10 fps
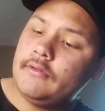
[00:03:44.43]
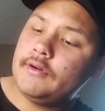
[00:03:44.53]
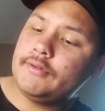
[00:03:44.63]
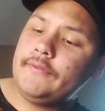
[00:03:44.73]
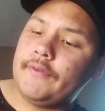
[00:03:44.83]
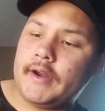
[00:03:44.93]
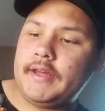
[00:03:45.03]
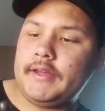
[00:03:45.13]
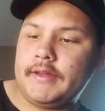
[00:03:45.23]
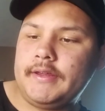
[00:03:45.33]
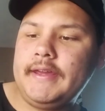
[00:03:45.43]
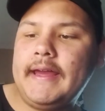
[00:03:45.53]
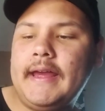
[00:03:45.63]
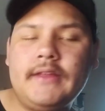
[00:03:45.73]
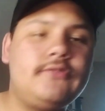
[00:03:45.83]
With Toy Freddy, he
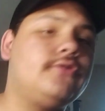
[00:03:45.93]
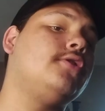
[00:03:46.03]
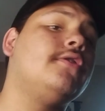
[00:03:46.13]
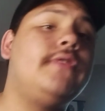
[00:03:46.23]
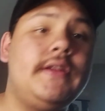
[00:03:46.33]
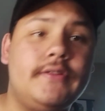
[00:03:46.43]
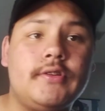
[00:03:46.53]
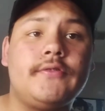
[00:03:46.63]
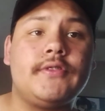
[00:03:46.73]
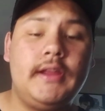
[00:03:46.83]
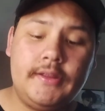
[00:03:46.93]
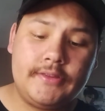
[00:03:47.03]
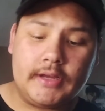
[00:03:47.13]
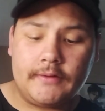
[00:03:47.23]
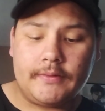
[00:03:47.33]
has two faces off. They
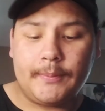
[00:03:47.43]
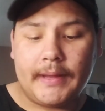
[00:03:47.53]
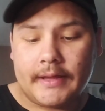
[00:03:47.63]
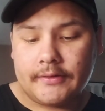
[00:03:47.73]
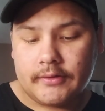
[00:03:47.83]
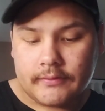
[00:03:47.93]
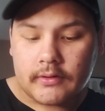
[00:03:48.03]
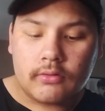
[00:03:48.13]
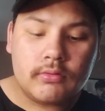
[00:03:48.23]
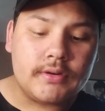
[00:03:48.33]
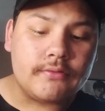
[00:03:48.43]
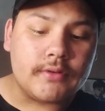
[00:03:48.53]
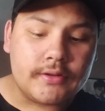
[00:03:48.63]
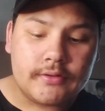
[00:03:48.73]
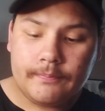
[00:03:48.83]
did take out the mask for one
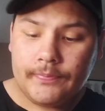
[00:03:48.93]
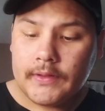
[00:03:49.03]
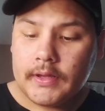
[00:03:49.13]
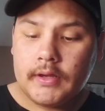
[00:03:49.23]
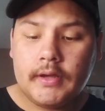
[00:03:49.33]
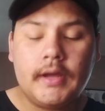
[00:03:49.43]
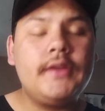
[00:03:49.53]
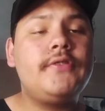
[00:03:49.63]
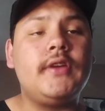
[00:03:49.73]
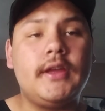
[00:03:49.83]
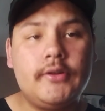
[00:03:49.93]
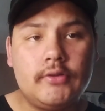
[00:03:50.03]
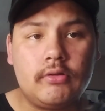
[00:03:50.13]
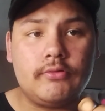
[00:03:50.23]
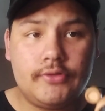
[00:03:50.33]
reason. It's the
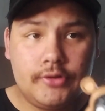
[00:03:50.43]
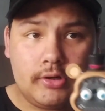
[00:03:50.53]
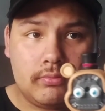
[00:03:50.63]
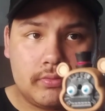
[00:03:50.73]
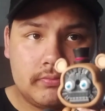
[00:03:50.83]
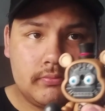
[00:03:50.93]
Endo 2.